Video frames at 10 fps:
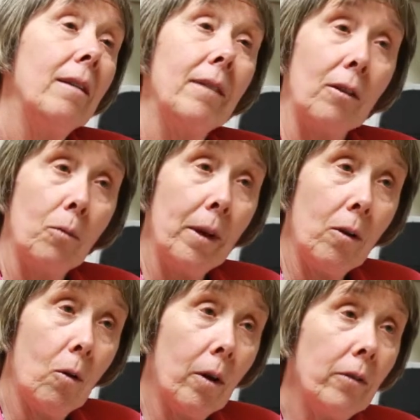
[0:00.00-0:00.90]
a 6-week
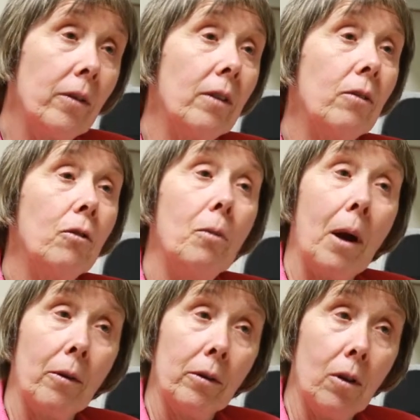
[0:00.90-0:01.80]
course that's 2
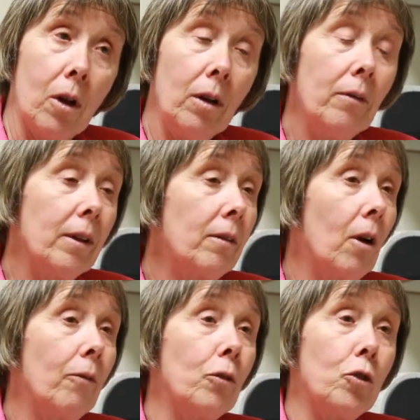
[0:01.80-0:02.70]
hours long that's
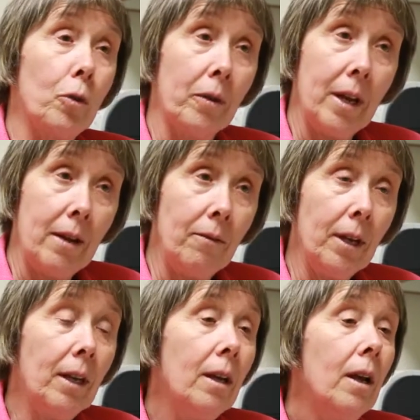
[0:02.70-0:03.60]
offered during the
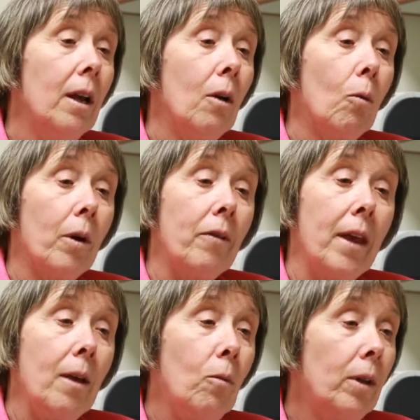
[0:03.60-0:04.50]
evening, where
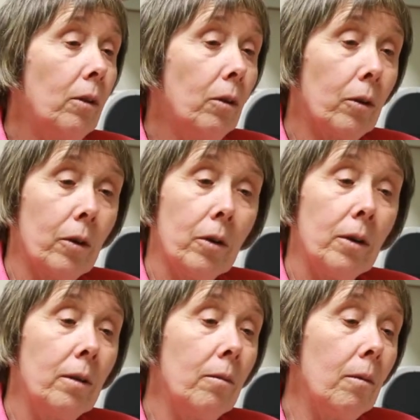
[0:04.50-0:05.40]
they would
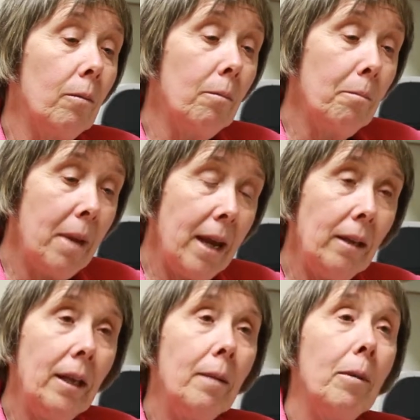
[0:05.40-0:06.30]
learn
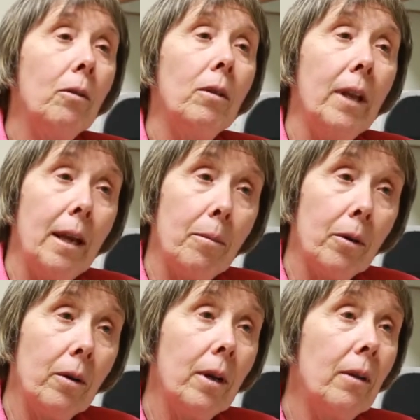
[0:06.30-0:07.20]
mainly about
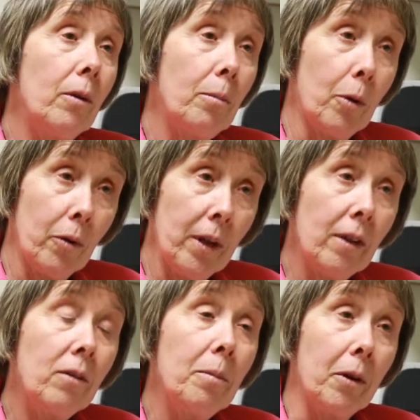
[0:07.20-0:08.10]
labor and their birthing
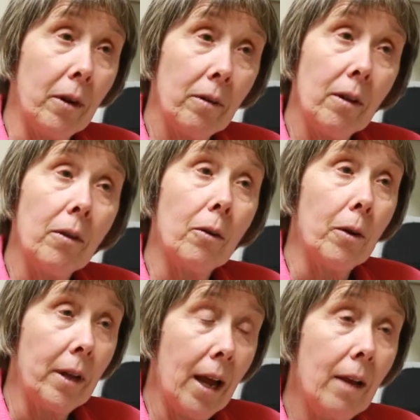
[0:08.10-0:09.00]
experience that they're
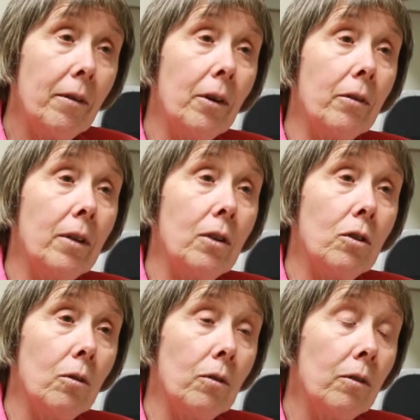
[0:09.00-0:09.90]
going to have here at St.
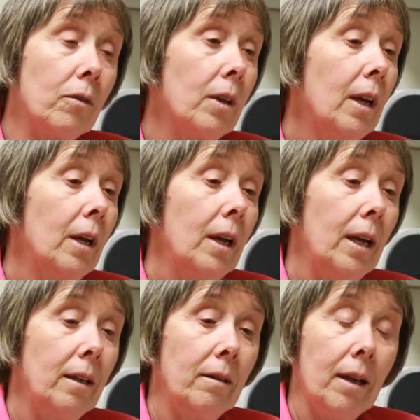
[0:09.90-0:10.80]
Joseph's.
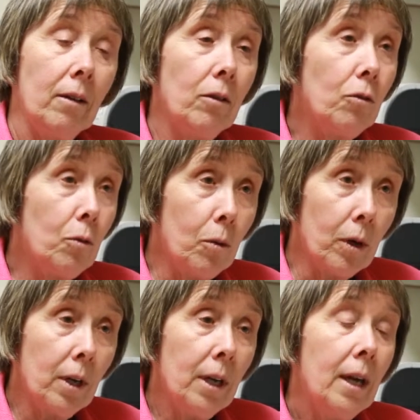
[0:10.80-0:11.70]
It entails a
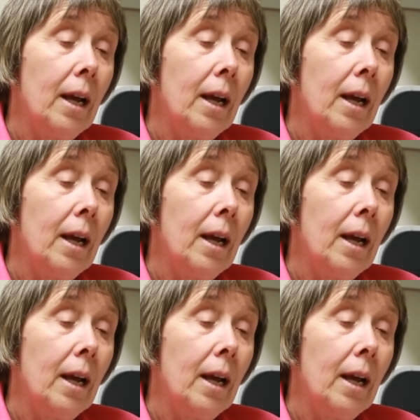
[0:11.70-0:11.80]
tour,